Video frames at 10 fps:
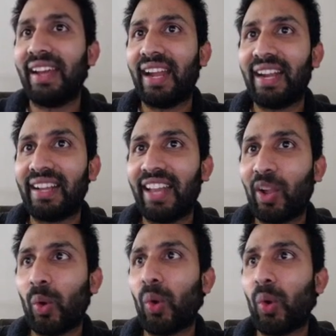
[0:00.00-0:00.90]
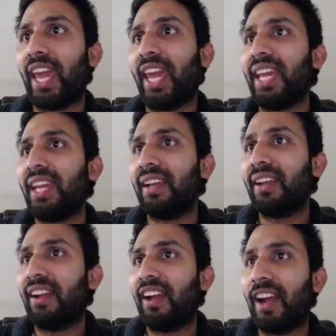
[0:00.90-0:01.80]
and click OK,
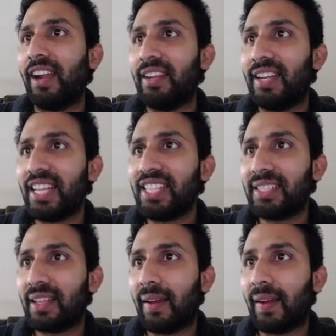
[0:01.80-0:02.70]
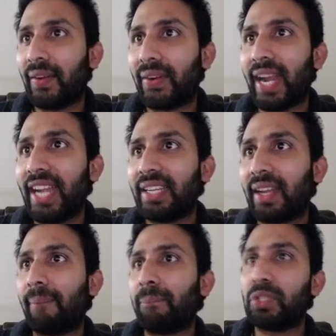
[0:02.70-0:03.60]
and let's write
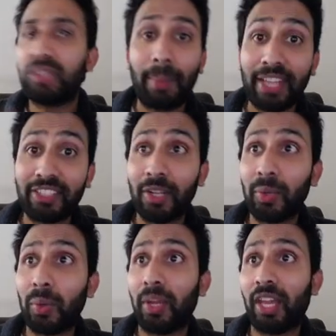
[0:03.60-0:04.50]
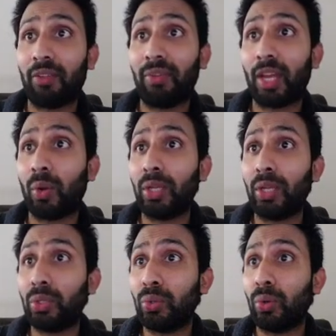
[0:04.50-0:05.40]
some Excel code here. We are
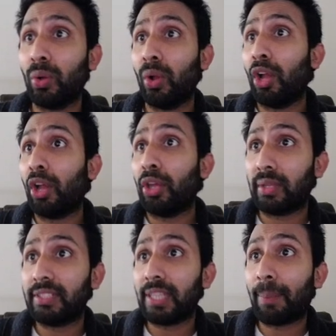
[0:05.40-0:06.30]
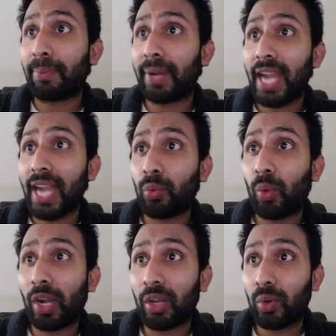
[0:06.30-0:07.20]
going to subtract
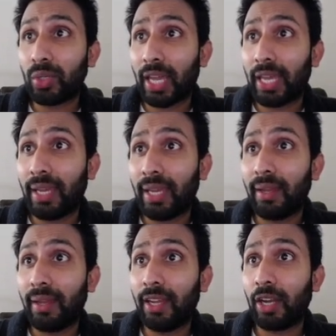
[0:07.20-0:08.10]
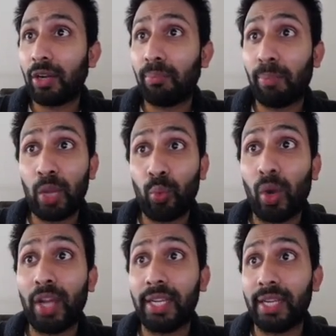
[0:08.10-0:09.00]
whatever the year here by
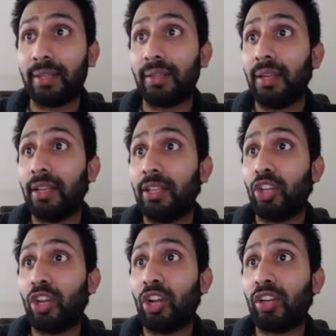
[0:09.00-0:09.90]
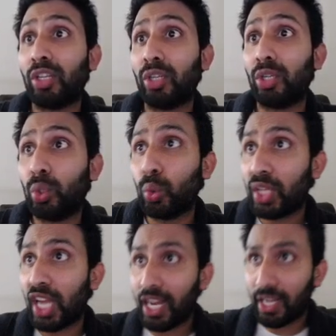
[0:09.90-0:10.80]
1 year. So in order to do
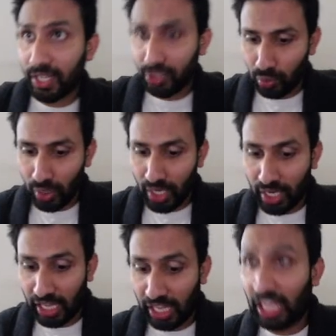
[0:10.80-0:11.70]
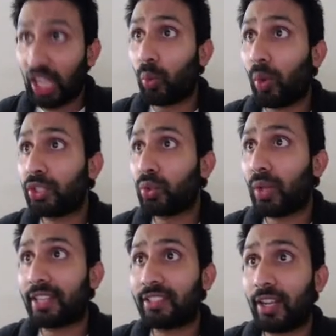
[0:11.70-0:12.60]
that, let's do that equal to
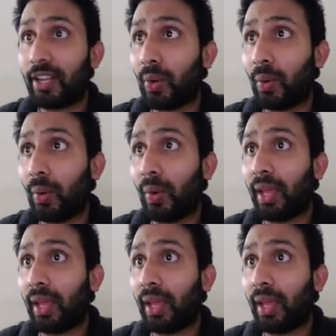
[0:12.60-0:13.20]
Excel code